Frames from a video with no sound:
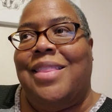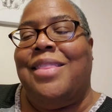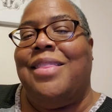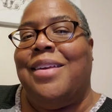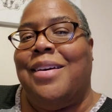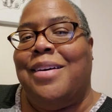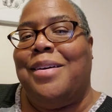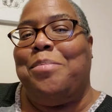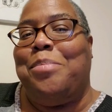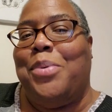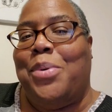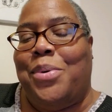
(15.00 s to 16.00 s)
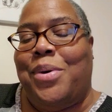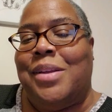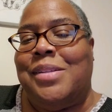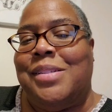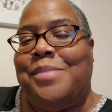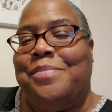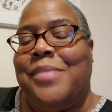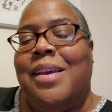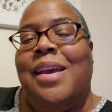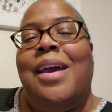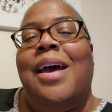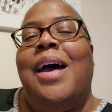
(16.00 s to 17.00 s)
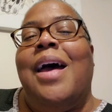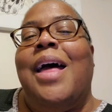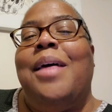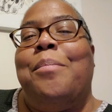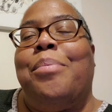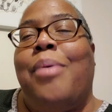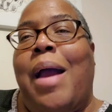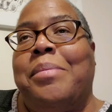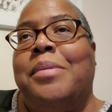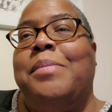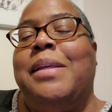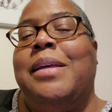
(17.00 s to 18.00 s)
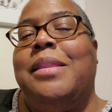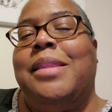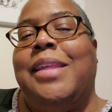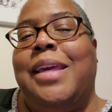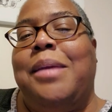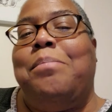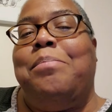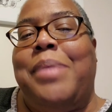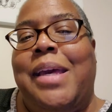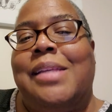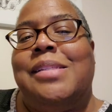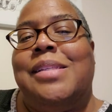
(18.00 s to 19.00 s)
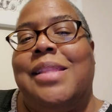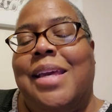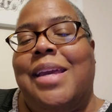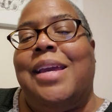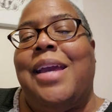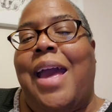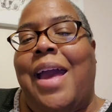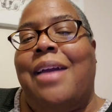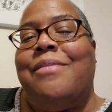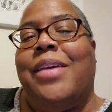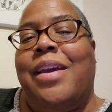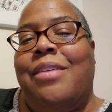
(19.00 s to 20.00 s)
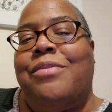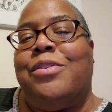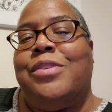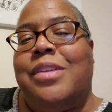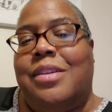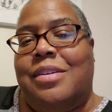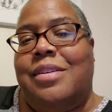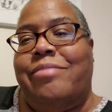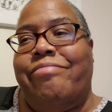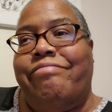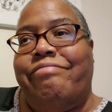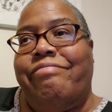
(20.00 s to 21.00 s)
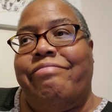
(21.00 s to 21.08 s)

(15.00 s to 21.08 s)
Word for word: The port. Probably the best thing I've ever done